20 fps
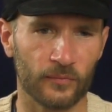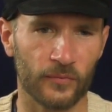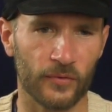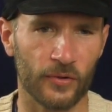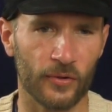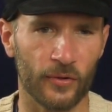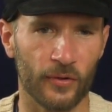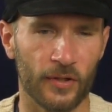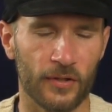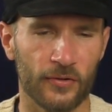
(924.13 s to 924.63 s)

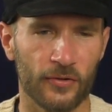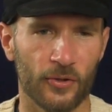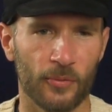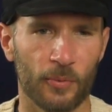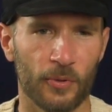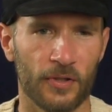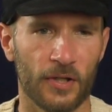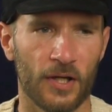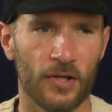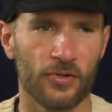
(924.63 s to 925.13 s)
your
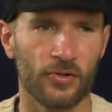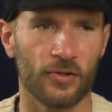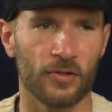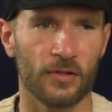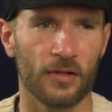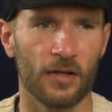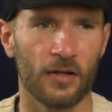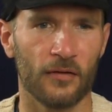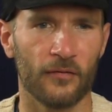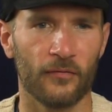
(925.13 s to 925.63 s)

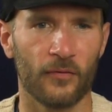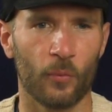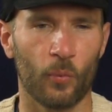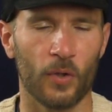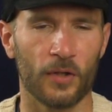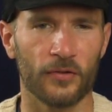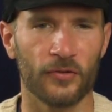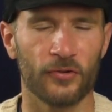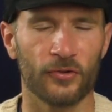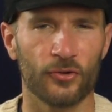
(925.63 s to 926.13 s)
interpretation of
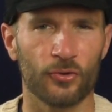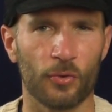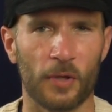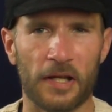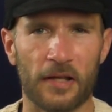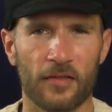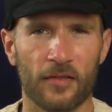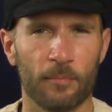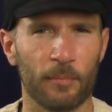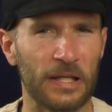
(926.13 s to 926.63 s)
what
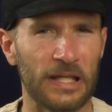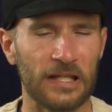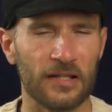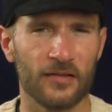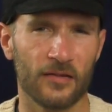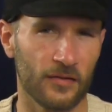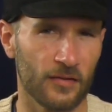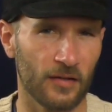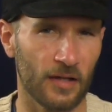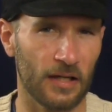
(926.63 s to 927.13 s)
strength
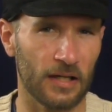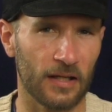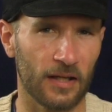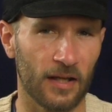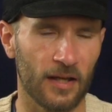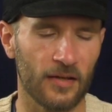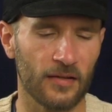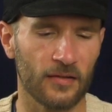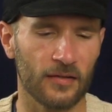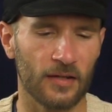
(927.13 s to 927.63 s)
means, I
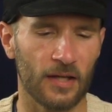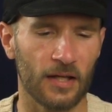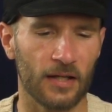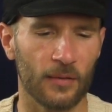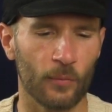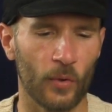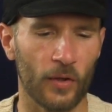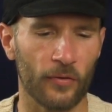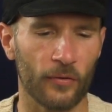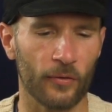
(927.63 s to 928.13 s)
guess,
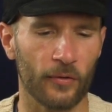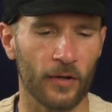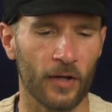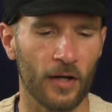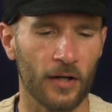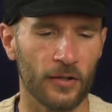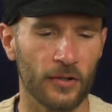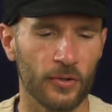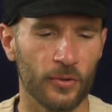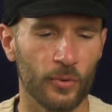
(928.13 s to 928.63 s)
and whether or
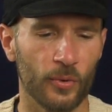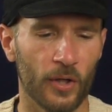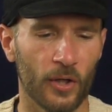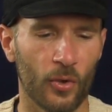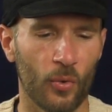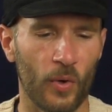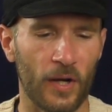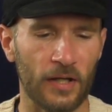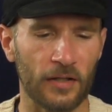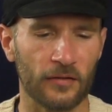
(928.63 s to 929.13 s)
not you
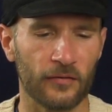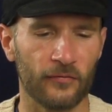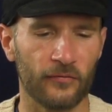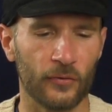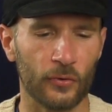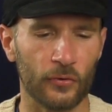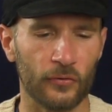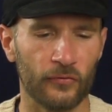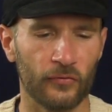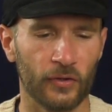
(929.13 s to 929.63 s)
equate
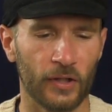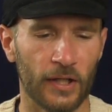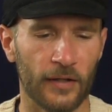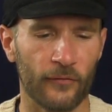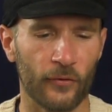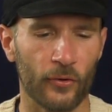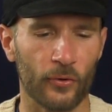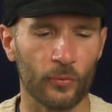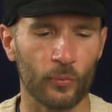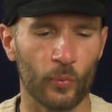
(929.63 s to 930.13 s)
full
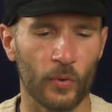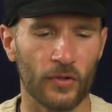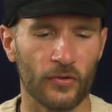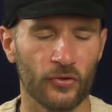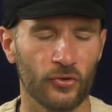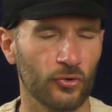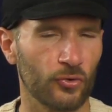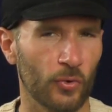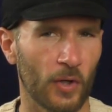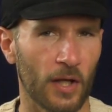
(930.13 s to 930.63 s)
flavor with
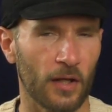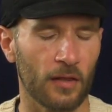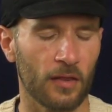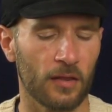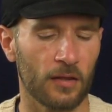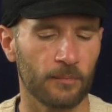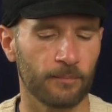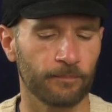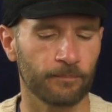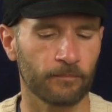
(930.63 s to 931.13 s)

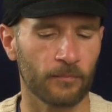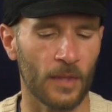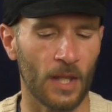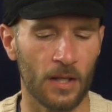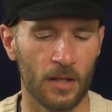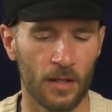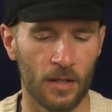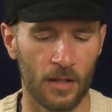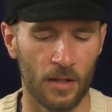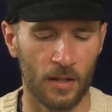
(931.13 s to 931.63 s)
strength.
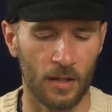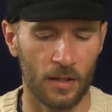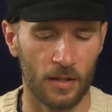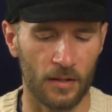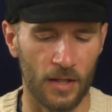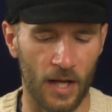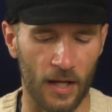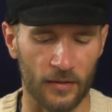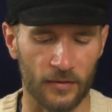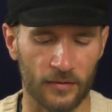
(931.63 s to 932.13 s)

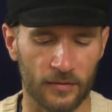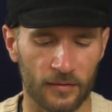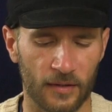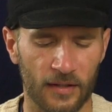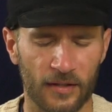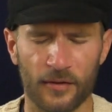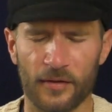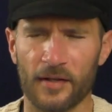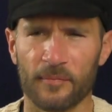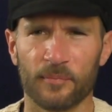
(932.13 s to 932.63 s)
Next, I
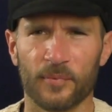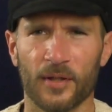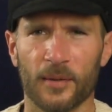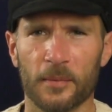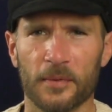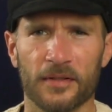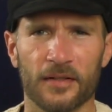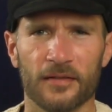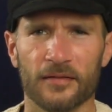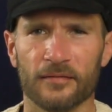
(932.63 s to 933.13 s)
know that
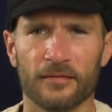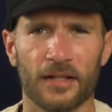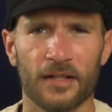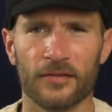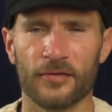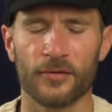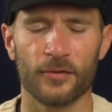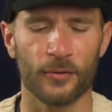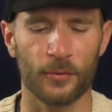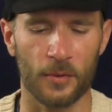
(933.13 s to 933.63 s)
probably doesn't
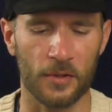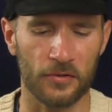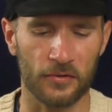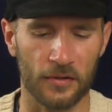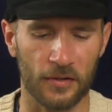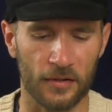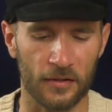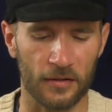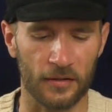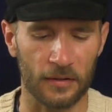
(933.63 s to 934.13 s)
answer your
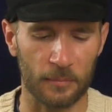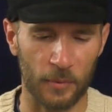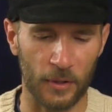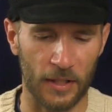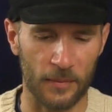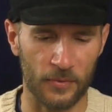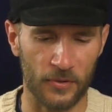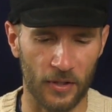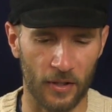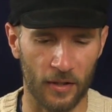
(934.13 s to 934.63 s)
question at all, but
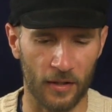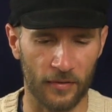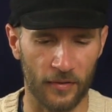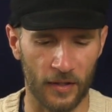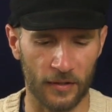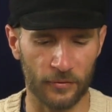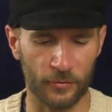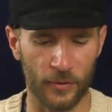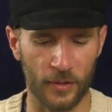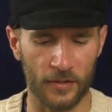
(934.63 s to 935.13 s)
I'm sorry.
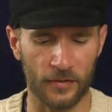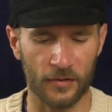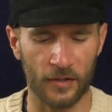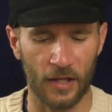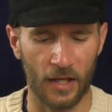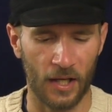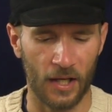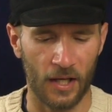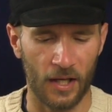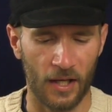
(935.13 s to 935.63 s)
Thanks, Chris.
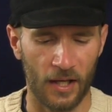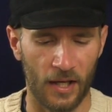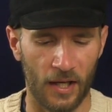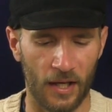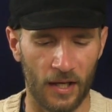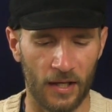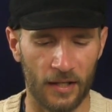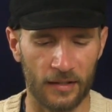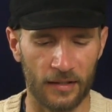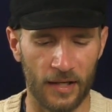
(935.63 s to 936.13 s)

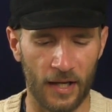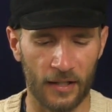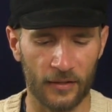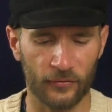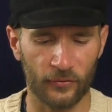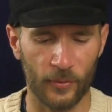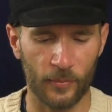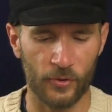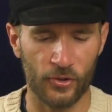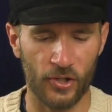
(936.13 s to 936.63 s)
Uh, next
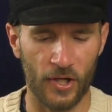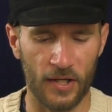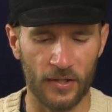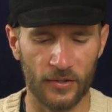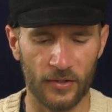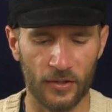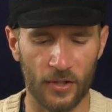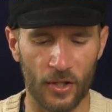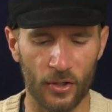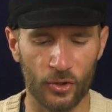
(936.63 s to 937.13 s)
from
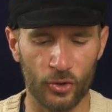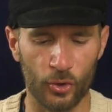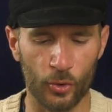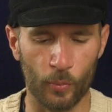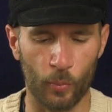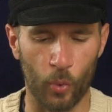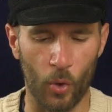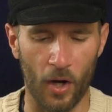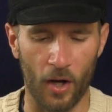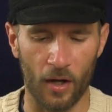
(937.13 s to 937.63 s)
Jason
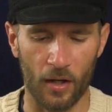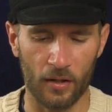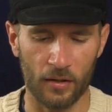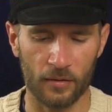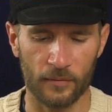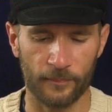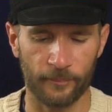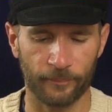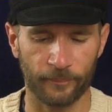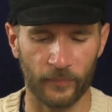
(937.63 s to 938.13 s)
Dubois.
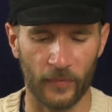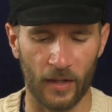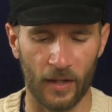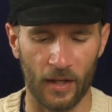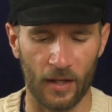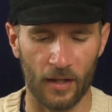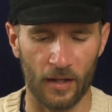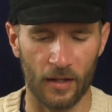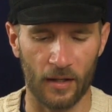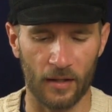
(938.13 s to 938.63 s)

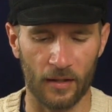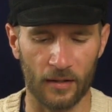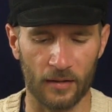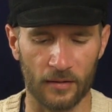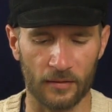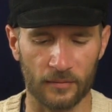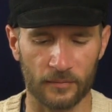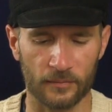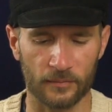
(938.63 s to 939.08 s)
Uh,